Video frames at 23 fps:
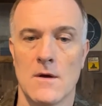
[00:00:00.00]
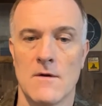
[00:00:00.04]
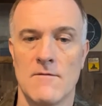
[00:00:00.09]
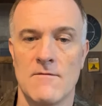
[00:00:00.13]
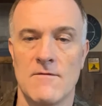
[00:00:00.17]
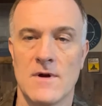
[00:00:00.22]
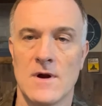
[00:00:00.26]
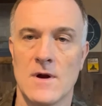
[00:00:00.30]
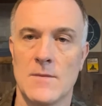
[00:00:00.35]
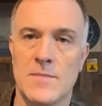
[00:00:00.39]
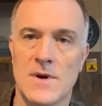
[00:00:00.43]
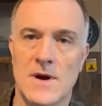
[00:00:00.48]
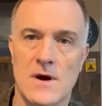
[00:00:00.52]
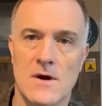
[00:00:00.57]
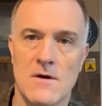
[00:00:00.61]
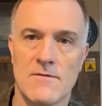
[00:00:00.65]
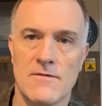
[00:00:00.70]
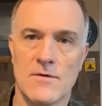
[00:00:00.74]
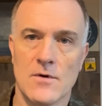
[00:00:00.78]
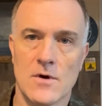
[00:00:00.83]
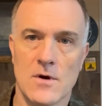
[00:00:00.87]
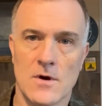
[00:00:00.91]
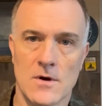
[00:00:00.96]
very
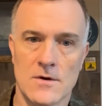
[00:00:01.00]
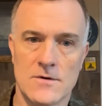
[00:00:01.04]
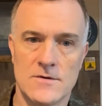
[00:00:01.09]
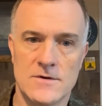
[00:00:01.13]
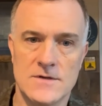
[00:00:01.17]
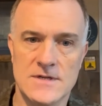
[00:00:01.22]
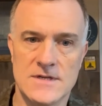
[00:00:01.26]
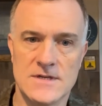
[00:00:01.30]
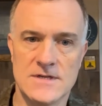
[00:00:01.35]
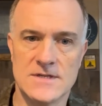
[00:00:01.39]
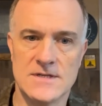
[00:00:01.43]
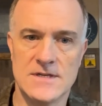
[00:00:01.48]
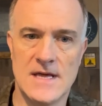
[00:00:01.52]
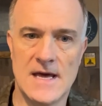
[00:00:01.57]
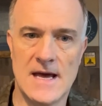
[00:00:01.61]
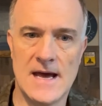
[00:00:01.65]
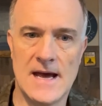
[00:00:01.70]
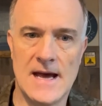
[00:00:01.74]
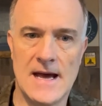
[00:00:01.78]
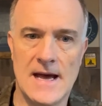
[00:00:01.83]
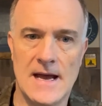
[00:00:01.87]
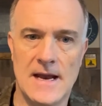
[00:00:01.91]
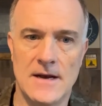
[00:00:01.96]
powerful cartridges
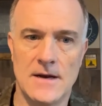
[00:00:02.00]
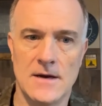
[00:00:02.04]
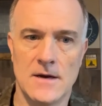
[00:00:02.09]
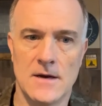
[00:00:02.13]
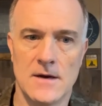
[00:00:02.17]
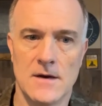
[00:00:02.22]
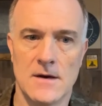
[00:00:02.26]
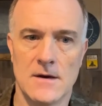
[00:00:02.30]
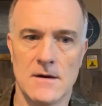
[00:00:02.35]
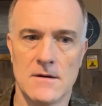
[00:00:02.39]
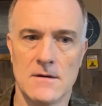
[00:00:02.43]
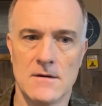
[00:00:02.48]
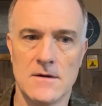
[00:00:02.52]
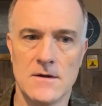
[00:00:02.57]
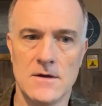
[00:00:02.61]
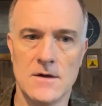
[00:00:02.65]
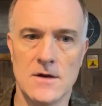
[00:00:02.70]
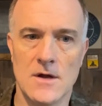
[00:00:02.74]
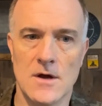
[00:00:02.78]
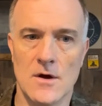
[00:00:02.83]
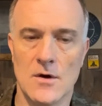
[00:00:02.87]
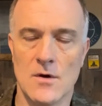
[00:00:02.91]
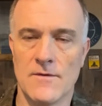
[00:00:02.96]
that, you
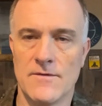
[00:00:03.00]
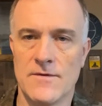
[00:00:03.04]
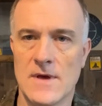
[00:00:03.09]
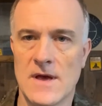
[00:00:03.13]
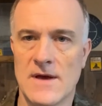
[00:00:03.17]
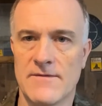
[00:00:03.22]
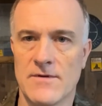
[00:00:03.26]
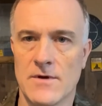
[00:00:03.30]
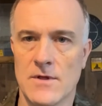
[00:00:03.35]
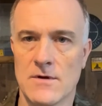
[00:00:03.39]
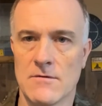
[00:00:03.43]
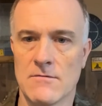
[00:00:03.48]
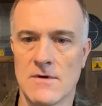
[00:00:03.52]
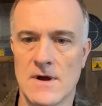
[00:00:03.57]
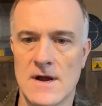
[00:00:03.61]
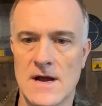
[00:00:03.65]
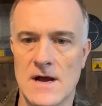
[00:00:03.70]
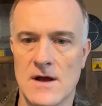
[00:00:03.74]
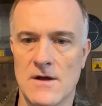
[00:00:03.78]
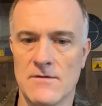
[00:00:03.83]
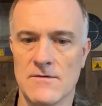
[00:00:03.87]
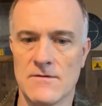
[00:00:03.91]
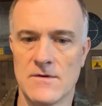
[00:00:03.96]
know, if you have other
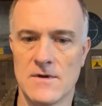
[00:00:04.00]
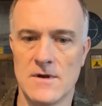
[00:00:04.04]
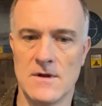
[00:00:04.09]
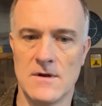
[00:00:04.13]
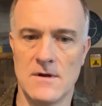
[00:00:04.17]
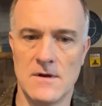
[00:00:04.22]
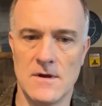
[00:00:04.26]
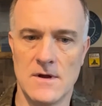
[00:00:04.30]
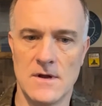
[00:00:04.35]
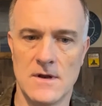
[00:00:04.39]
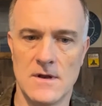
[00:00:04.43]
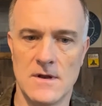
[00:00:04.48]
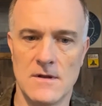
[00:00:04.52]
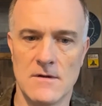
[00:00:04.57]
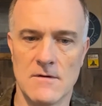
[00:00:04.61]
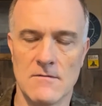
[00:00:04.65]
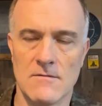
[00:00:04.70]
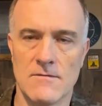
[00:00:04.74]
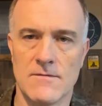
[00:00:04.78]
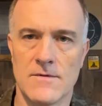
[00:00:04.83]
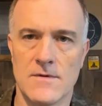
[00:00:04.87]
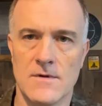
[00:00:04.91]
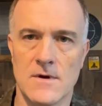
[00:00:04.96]
rounds in, in the,
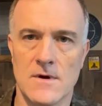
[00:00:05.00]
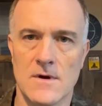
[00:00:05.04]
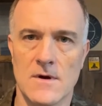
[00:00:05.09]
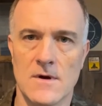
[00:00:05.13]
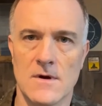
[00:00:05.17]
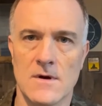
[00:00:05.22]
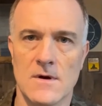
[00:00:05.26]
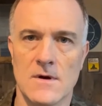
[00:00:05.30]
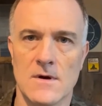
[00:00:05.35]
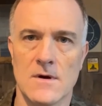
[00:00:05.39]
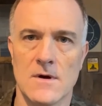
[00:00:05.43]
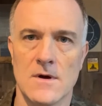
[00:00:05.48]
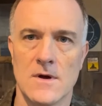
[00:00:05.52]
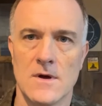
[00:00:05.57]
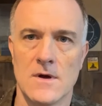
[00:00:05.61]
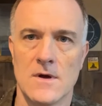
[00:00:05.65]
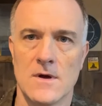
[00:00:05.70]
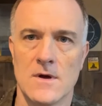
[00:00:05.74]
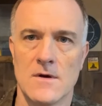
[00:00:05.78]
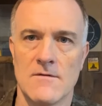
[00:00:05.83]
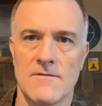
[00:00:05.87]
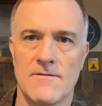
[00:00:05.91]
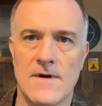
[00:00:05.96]
the
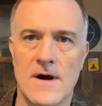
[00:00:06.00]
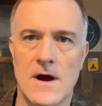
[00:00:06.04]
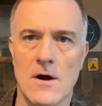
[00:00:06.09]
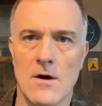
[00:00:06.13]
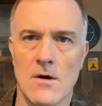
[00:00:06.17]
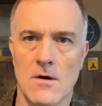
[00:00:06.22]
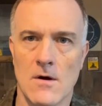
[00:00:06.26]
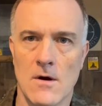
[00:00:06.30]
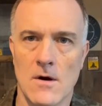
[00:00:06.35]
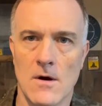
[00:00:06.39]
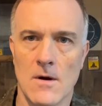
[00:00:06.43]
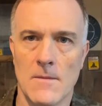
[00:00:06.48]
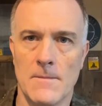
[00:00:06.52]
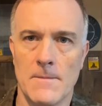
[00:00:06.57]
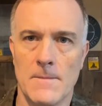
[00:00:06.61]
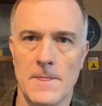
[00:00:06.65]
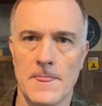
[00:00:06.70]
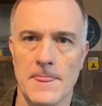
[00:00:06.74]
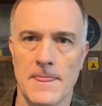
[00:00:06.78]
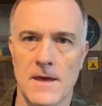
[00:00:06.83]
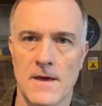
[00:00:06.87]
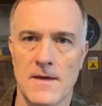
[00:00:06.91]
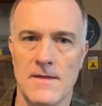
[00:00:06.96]
firearm
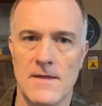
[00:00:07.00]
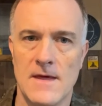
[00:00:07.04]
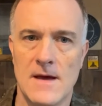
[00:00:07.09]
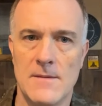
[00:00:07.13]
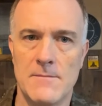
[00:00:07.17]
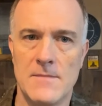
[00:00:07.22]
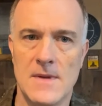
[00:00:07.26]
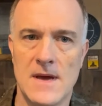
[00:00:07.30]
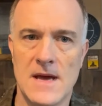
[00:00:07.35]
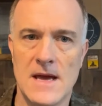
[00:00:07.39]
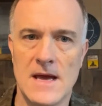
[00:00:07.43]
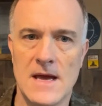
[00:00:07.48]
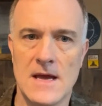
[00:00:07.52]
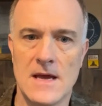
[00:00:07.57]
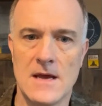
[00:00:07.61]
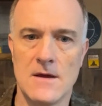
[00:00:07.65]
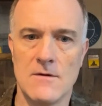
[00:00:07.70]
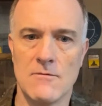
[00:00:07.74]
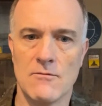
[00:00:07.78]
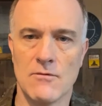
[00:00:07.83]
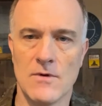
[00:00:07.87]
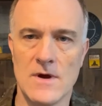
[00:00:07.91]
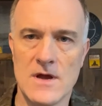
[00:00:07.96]
that may
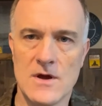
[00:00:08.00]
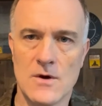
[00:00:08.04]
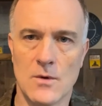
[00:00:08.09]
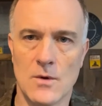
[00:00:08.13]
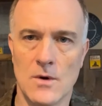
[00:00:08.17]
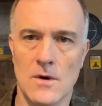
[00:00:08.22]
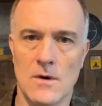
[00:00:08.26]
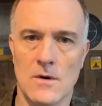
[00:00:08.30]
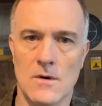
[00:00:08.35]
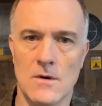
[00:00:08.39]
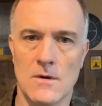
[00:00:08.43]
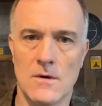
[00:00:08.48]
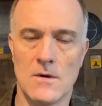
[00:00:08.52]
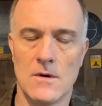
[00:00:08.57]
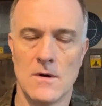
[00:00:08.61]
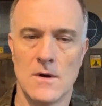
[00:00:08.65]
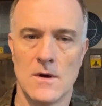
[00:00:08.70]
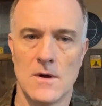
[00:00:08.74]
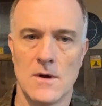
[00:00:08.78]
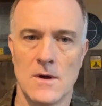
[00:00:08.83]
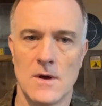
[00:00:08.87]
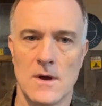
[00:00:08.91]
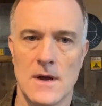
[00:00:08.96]
recoil
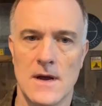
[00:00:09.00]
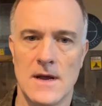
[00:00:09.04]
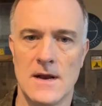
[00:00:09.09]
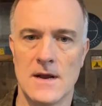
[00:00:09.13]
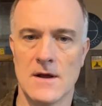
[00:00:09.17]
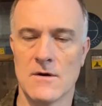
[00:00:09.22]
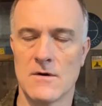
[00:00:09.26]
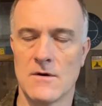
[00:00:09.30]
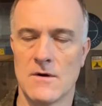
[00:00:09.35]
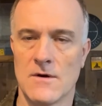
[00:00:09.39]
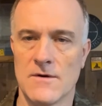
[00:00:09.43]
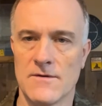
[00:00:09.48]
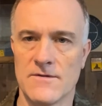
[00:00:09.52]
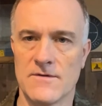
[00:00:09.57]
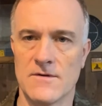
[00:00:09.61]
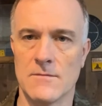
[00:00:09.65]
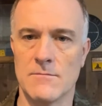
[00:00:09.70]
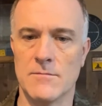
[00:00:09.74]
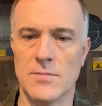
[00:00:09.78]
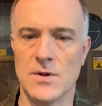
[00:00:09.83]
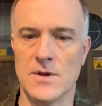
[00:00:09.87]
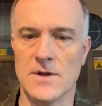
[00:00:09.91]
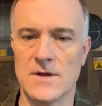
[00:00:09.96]
and then cause the
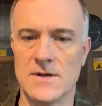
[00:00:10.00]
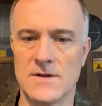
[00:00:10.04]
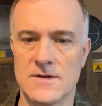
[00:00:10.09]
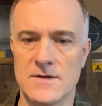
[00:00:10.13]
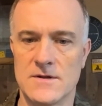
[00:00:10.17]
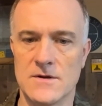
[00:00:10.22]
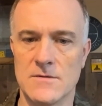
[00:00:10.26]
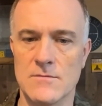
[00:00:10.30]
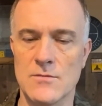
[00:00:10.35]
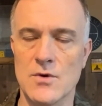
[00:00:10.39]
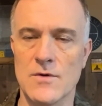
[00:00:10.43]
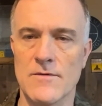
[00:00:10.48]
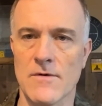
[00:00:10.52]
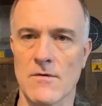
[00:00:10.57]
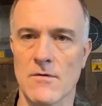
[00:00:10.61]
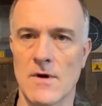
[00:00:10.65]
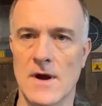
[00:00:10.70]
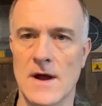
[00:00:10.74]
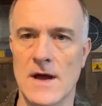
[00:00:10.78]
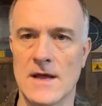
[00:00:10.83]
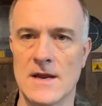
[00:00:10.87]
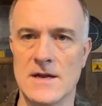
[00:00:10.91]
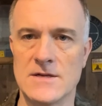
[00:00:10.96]
bullet to move
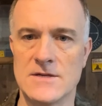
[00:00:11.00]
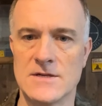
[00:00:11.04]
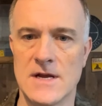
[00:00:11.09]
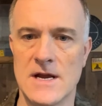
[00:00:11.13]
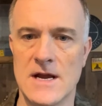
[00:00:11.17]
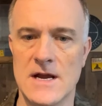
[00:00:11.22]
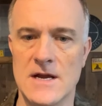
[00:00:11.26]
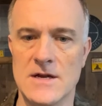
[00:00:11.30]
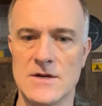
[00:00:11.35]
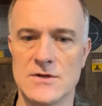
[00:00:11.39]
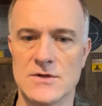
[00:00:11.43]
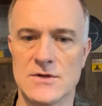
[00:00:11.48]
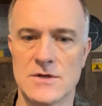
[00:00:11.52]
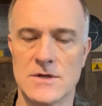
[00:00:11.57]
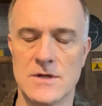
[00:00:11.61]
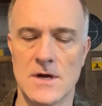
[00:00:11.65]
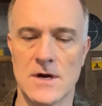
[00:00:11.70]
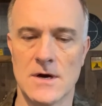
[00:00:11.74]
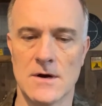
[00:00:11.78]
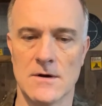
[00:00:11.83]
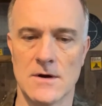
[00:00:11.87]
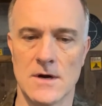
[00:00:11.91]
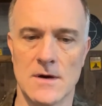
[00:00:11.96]
around and change
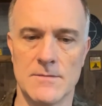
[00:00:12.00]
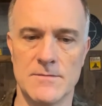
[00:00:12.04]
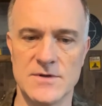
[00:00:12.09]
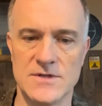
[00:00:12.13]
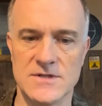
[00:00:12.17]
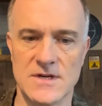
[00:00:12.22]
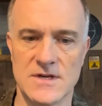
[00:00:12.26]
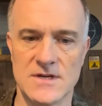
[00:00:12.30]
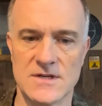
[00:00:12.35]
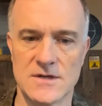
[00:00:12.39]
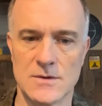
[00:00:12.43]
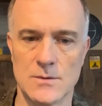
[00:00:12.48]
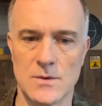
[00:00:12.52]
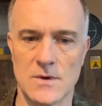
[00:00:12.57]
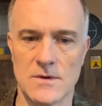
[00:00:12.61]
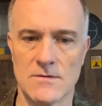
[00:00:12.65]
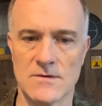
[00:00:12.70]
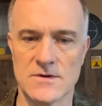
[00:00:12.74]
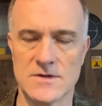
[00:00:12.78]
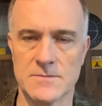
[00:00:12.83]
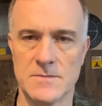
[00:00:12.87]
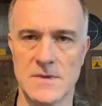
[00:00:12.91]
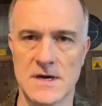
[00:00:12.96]
their uh, position with
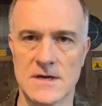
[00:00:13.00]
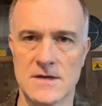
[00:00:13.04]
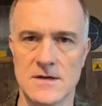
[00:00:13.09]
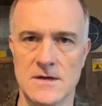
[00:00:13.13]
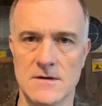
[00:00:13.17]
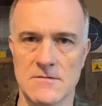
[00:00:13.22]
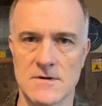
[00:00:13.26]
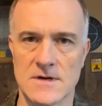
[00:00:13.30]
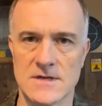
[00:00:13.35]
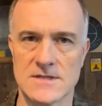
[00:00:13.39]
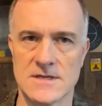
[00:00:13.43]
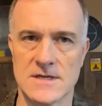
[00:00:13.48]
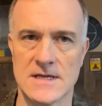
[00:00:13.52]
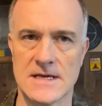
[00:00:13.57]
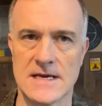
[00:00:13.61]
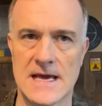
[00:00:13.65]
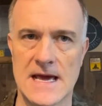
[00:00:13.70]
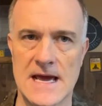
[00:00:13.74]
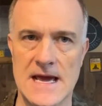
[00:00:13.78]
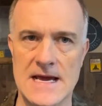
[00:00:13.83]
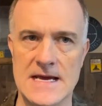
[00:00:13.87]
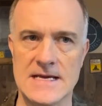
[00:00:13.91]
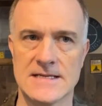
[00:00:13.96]
respect to the rest of the
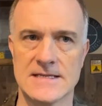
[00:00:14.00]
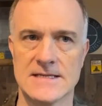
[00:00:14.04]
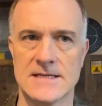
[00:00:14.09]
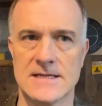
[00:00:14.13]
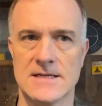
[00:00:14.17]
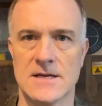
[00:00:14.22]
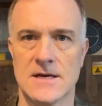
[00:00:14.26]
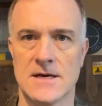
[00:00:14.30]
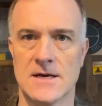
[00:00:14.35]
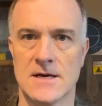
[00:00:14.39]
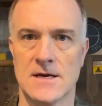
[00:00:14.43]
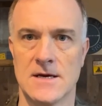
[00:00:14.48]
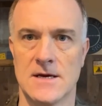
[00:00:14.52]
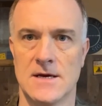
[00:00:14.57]
case and the